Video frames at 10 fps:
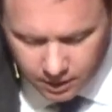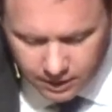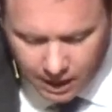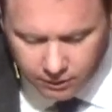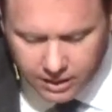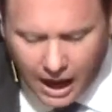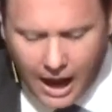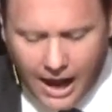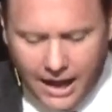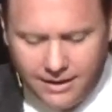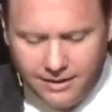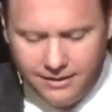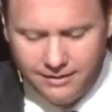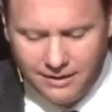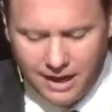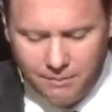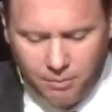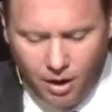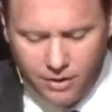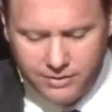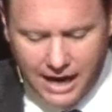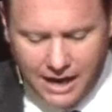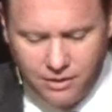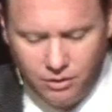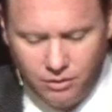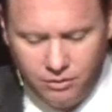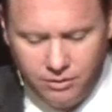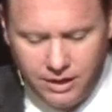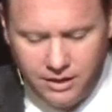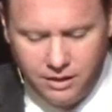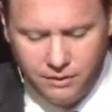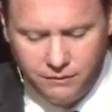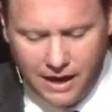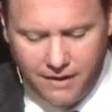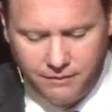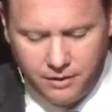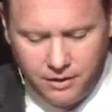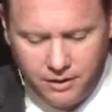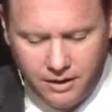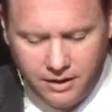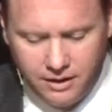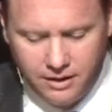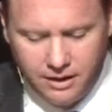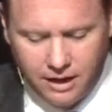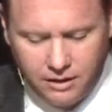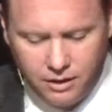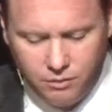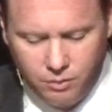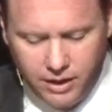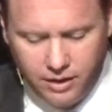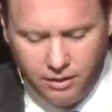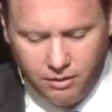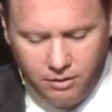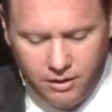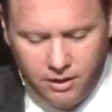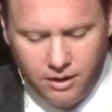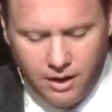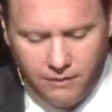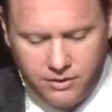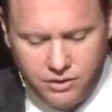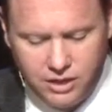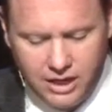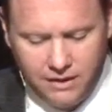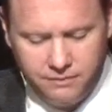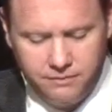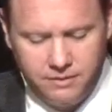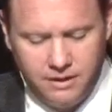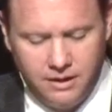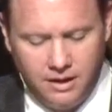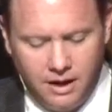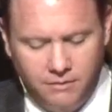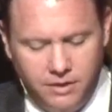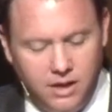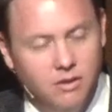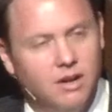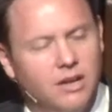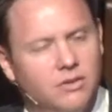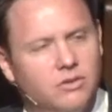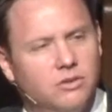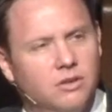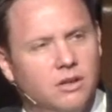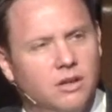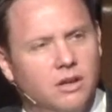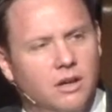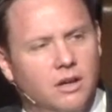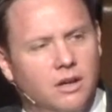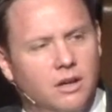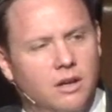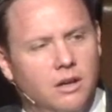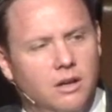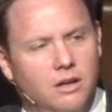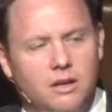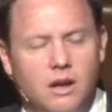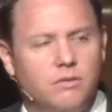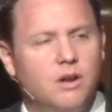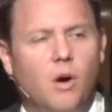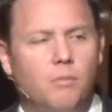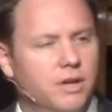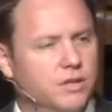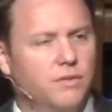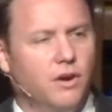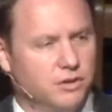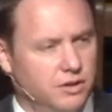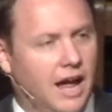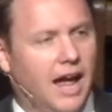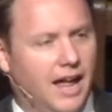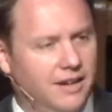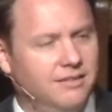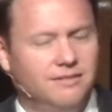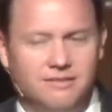Now, God had brought Daniel into the favor and goodwill of the chief of the eunuchs. You know, don't miss verse 9.